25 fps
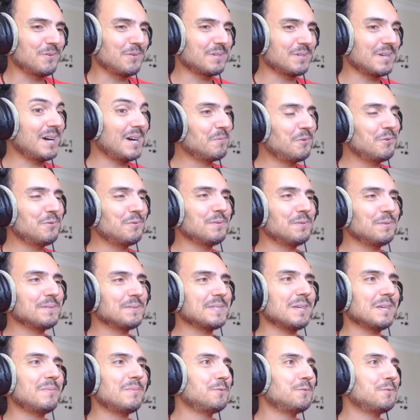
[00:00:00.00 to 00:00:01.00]
I'm curious
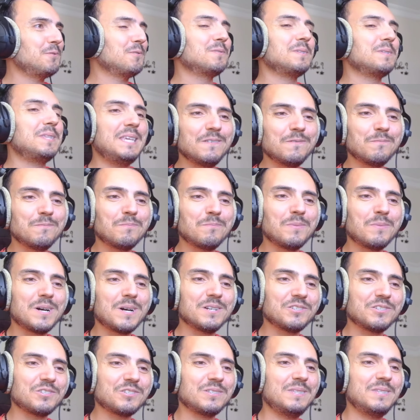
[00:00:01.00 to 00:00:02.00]
about your new
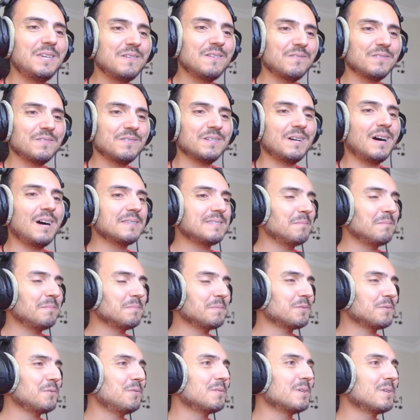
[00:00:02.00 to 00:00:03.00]
march, new anthem
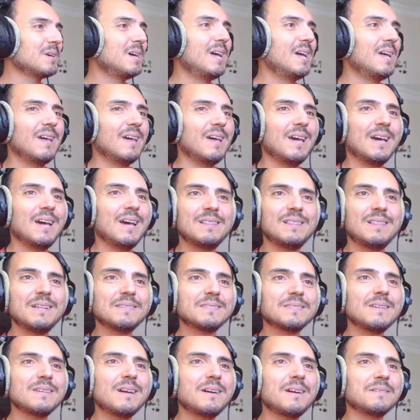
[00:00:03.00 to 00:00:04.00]
song, and let's
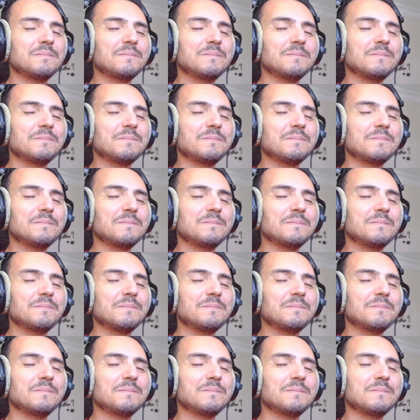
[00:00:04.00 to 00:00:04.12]
start.